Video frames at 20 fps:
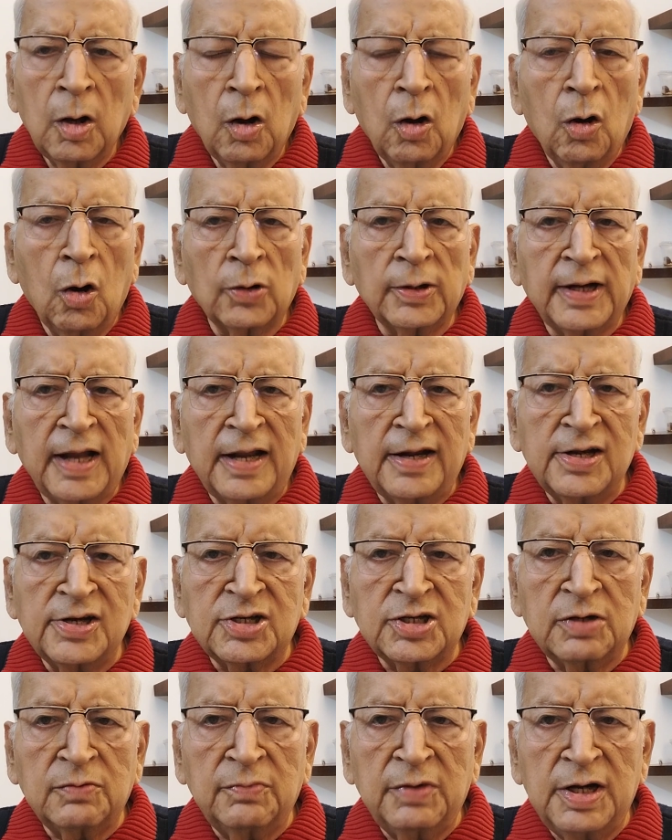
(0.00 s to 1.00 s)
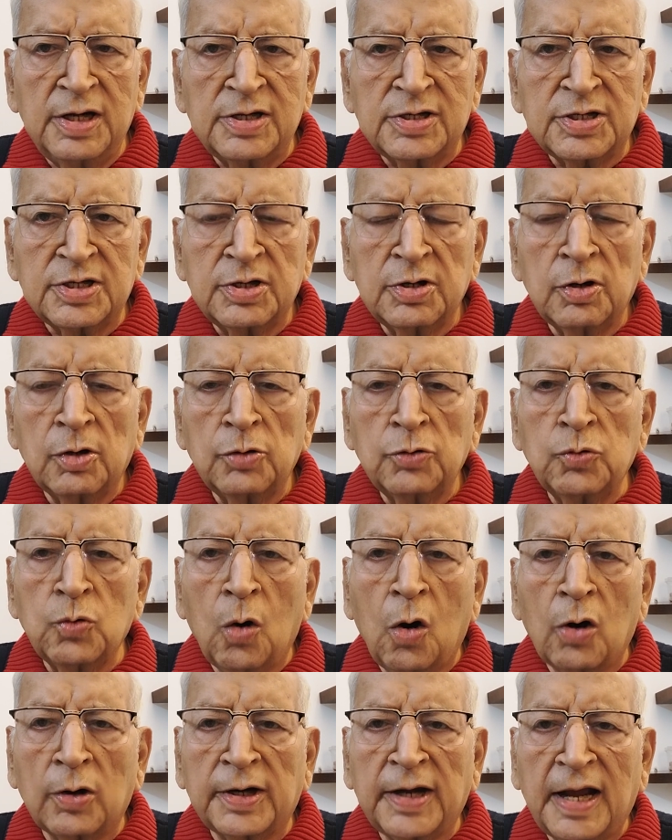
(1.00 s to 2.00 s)
Organization means you
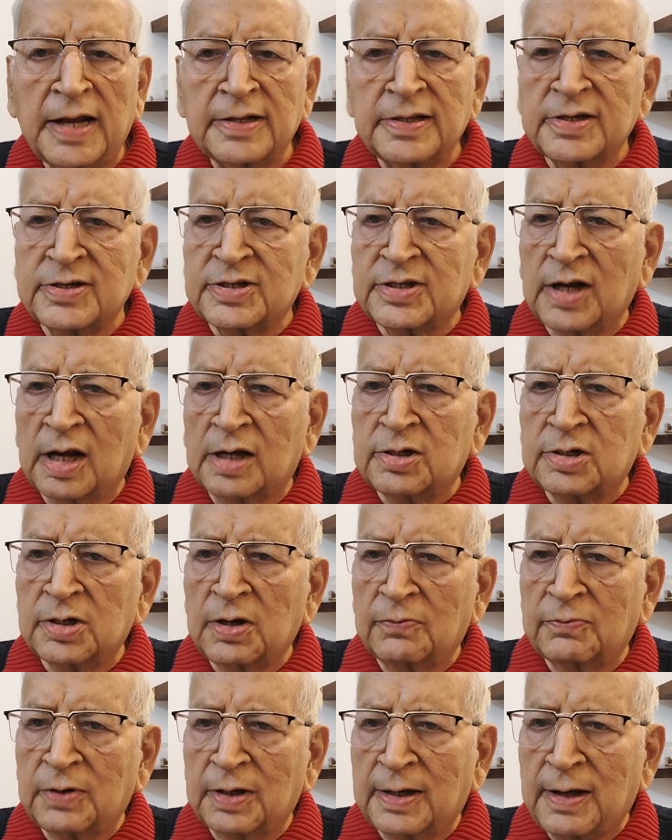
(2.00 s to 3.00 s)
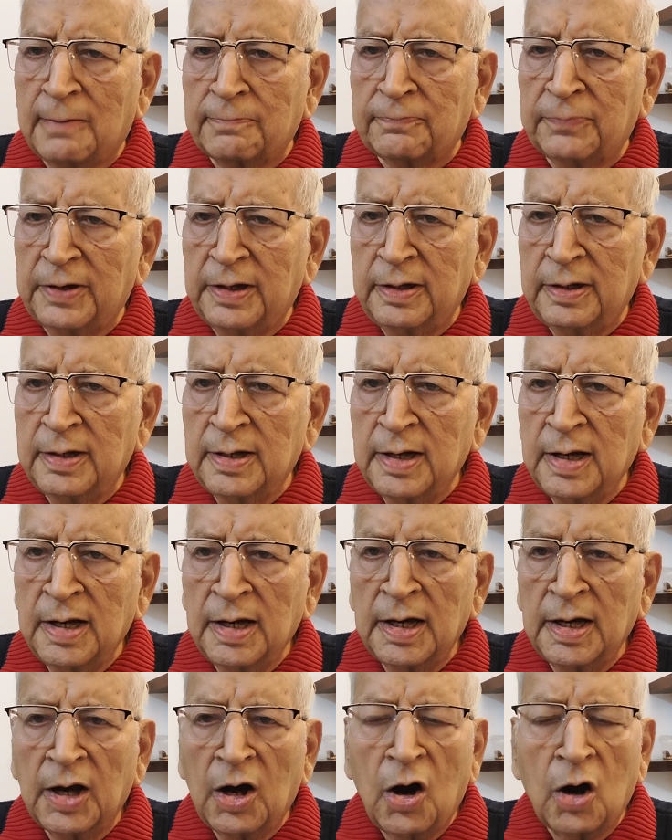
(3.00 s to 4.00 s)
organize the structure of the company.
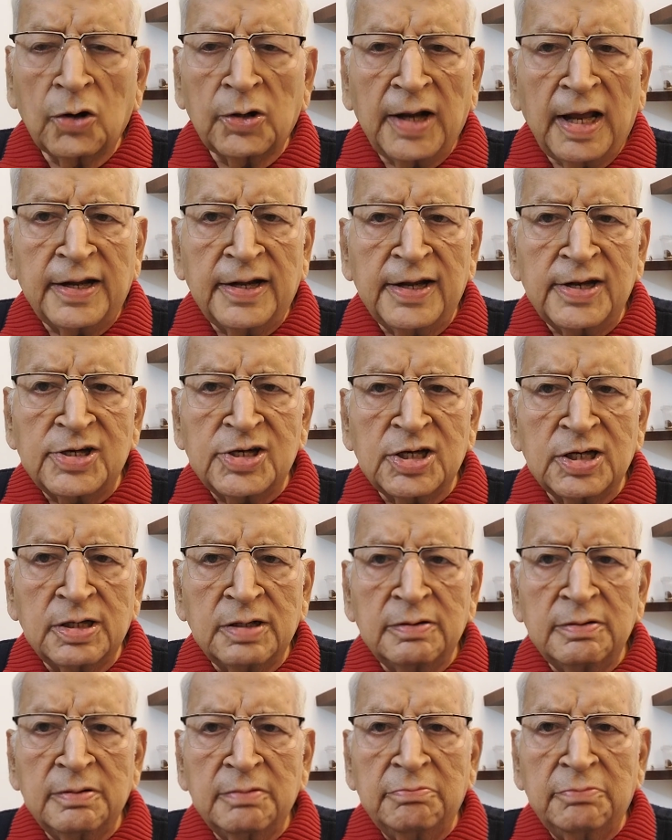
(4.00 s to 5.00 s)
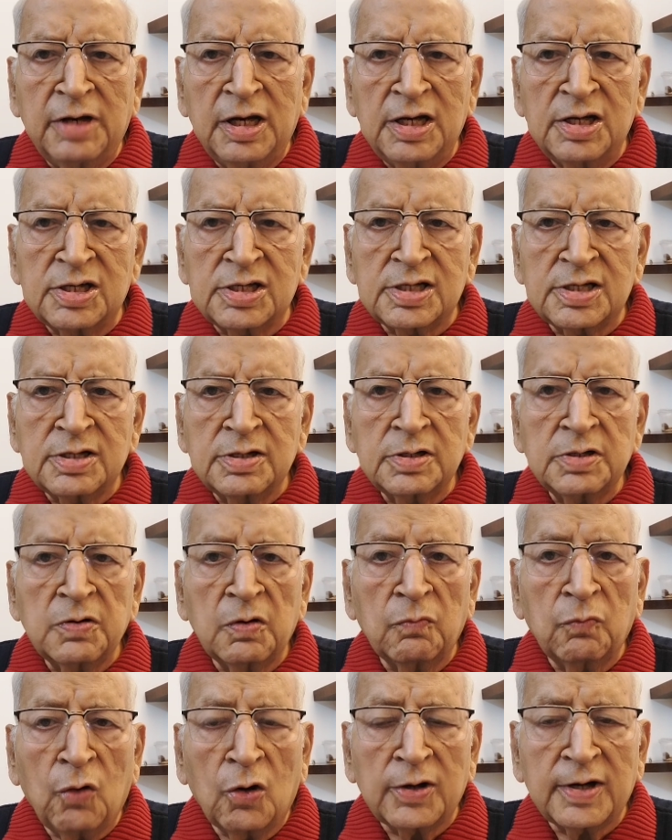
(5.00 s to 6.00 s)
Organization means
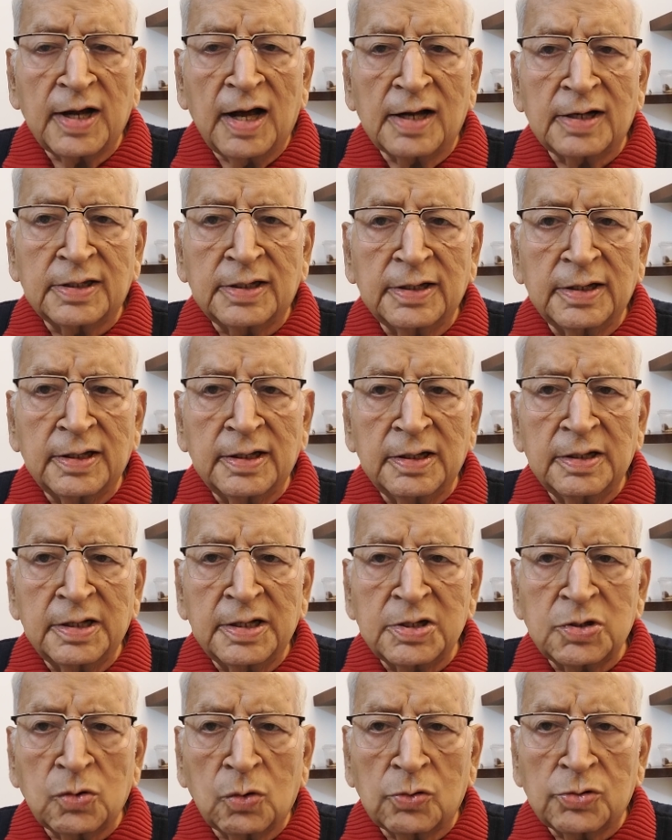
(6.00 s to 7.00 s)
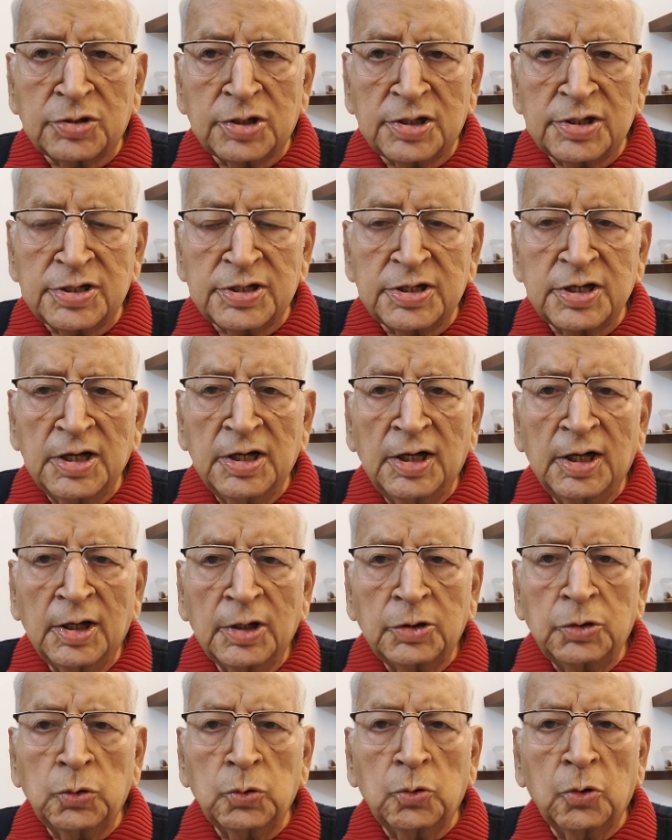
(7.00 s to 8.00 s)
what are the resources
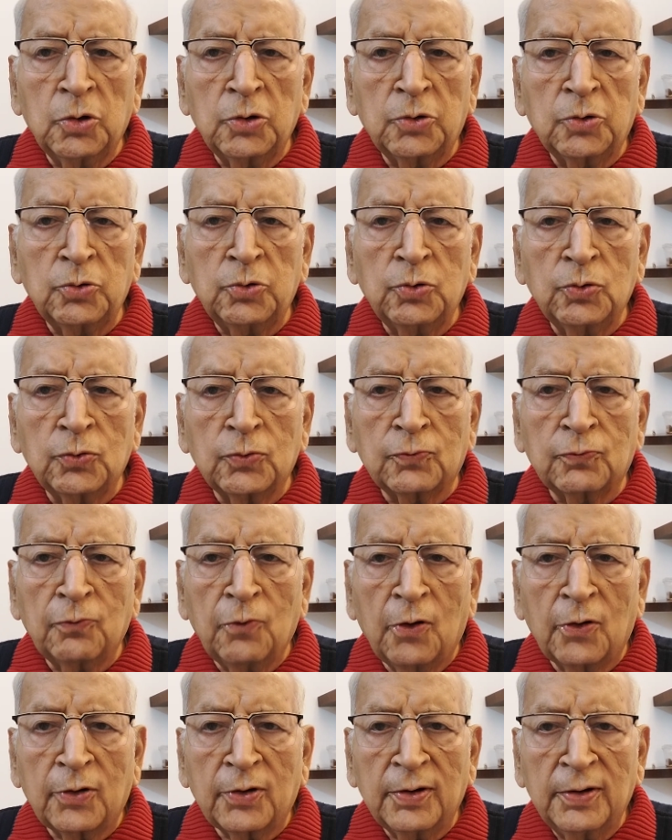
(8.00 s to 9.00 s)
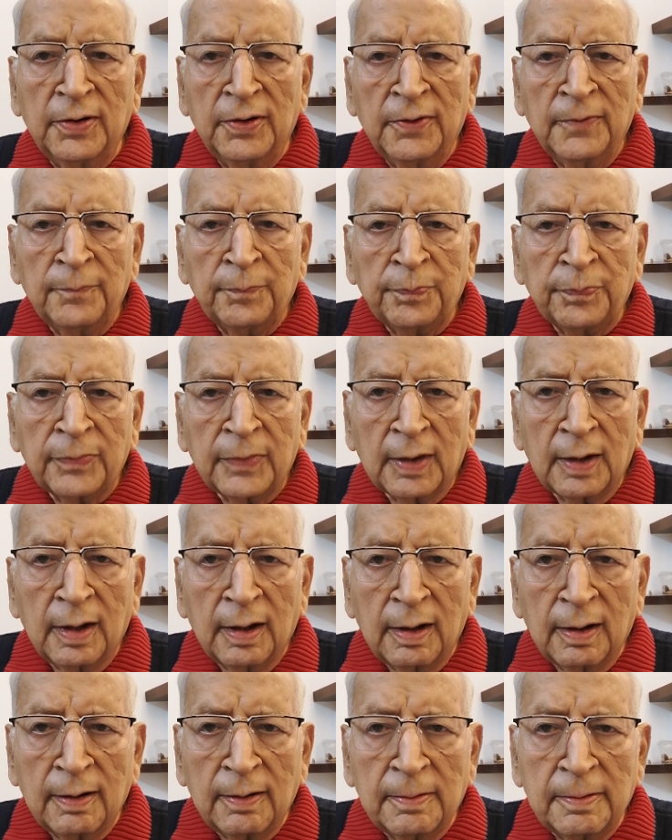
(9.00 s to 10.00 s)
you're going to use for
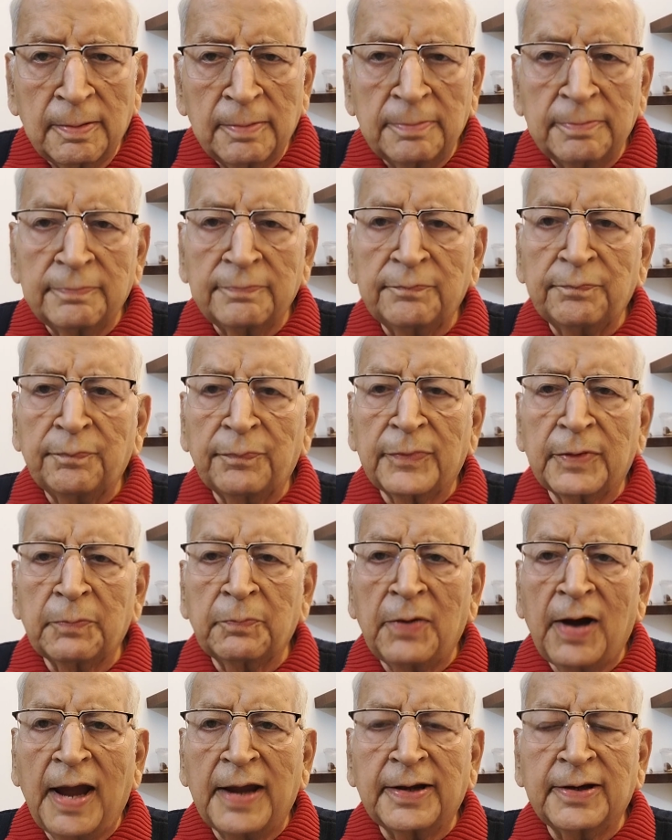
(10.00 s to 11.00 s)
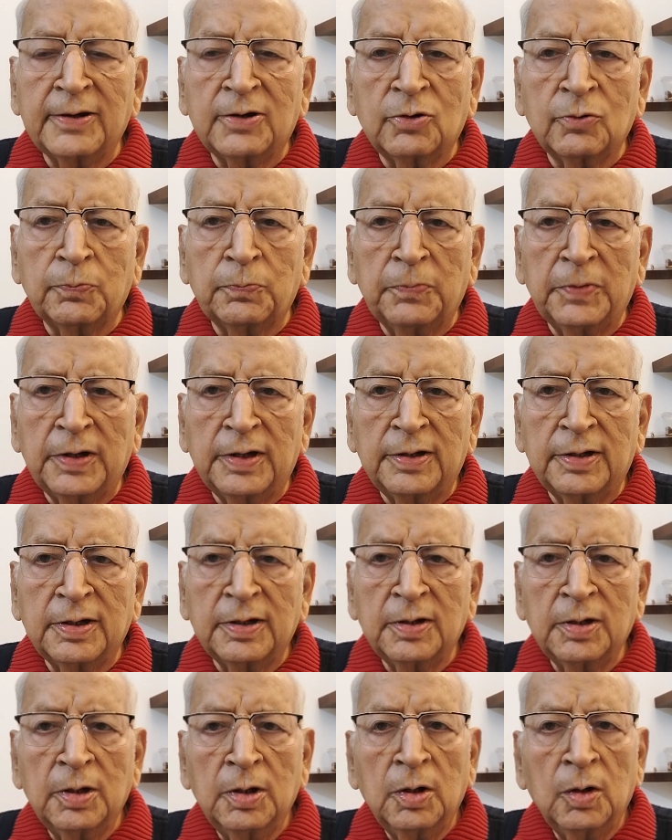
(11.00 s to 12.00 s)
buying equipment,
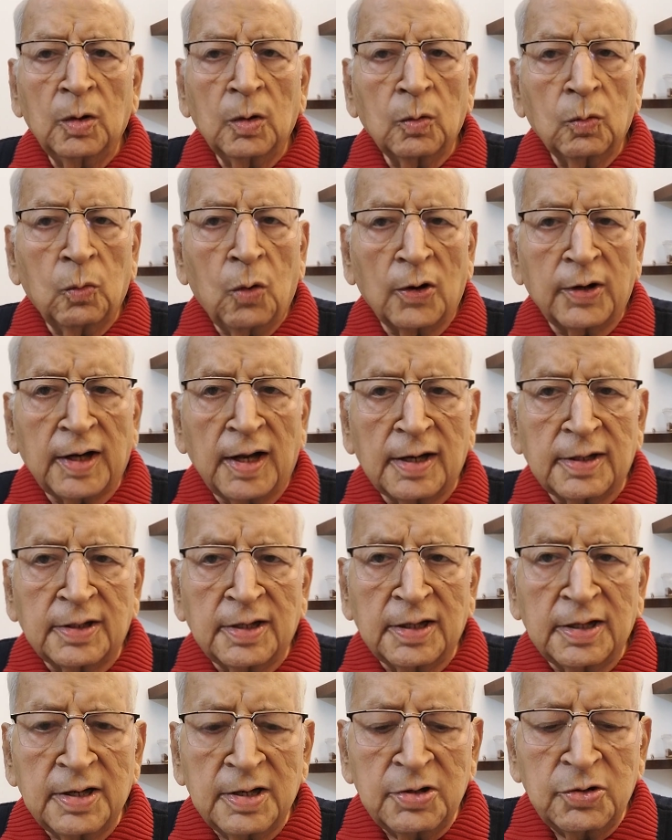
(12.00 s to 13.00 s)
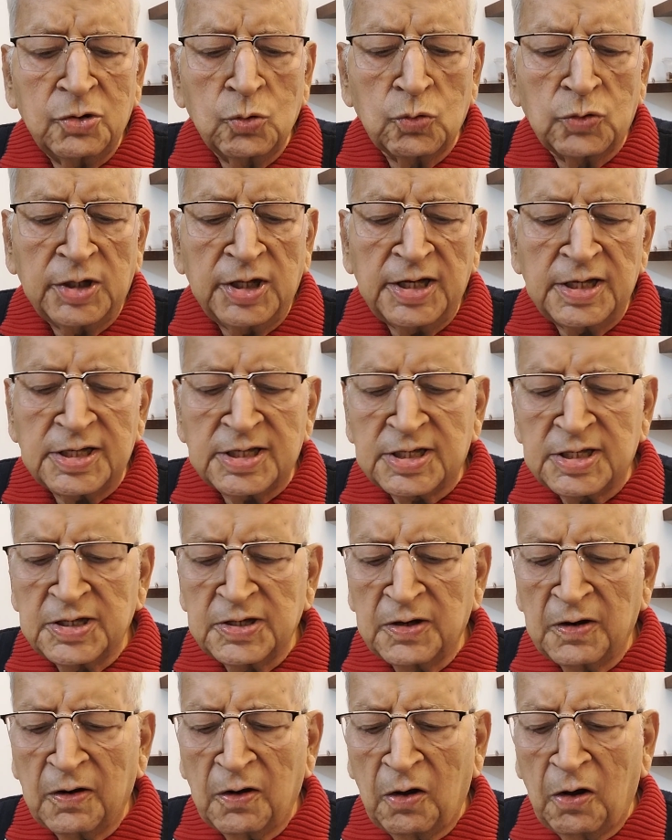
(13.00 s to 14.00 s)
what are the duties
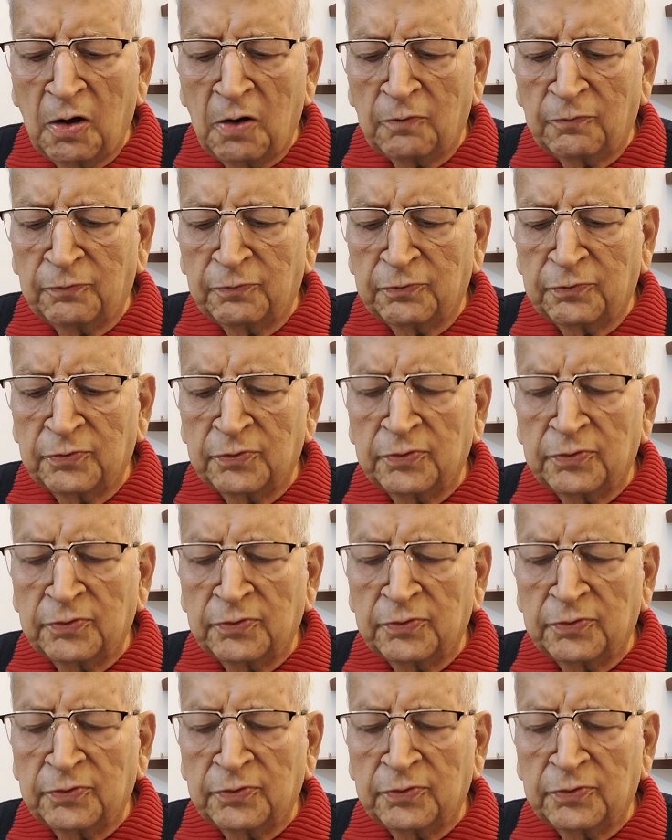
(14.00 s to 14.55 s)
of